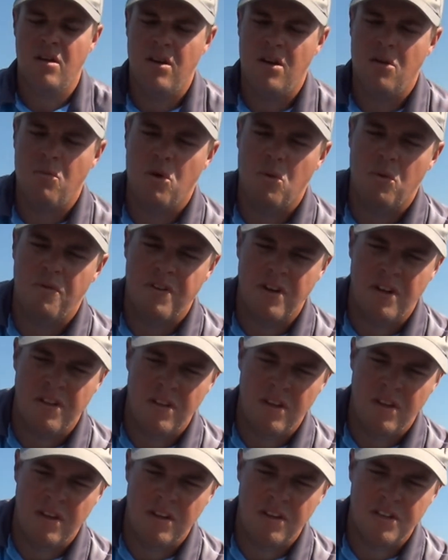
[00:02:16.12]
and what we've done
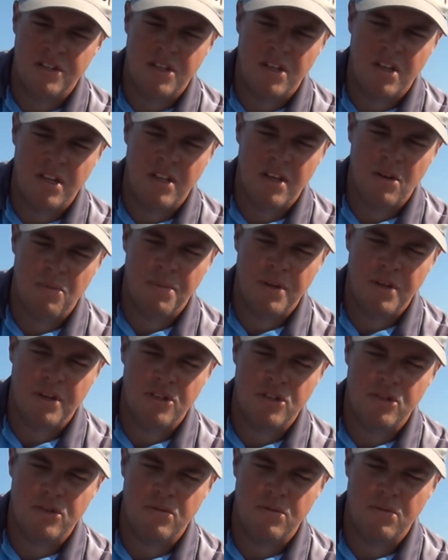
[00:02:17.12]
there, you see how that being
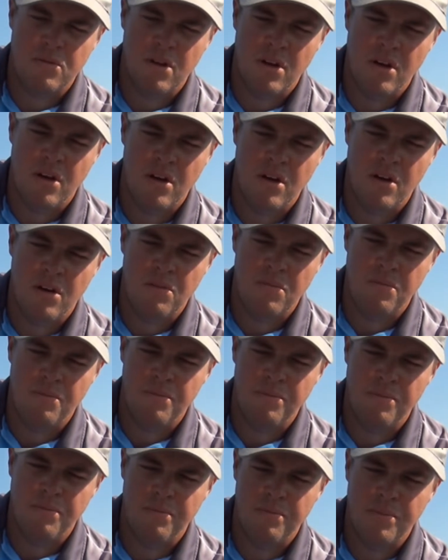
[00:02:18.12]

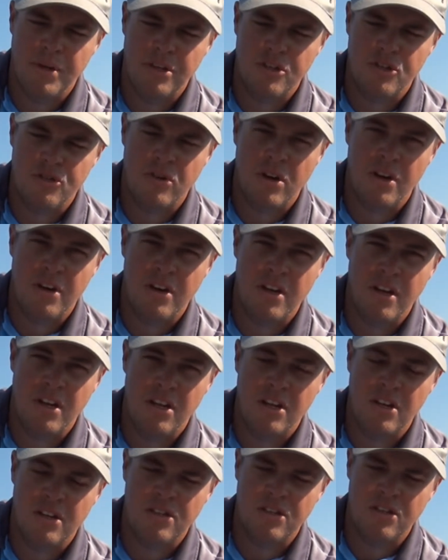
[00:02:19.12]
straightened
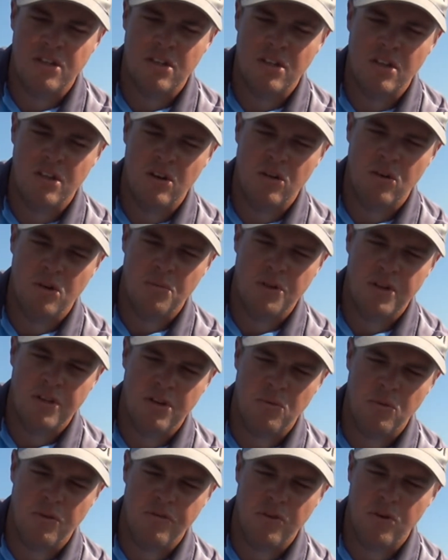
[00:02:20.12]
out. You can see the alignment
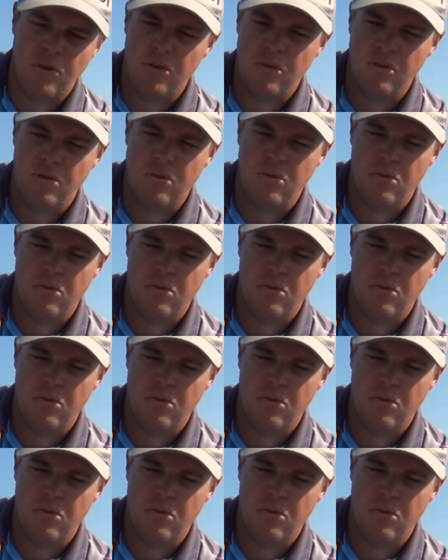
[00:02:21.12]
that we've got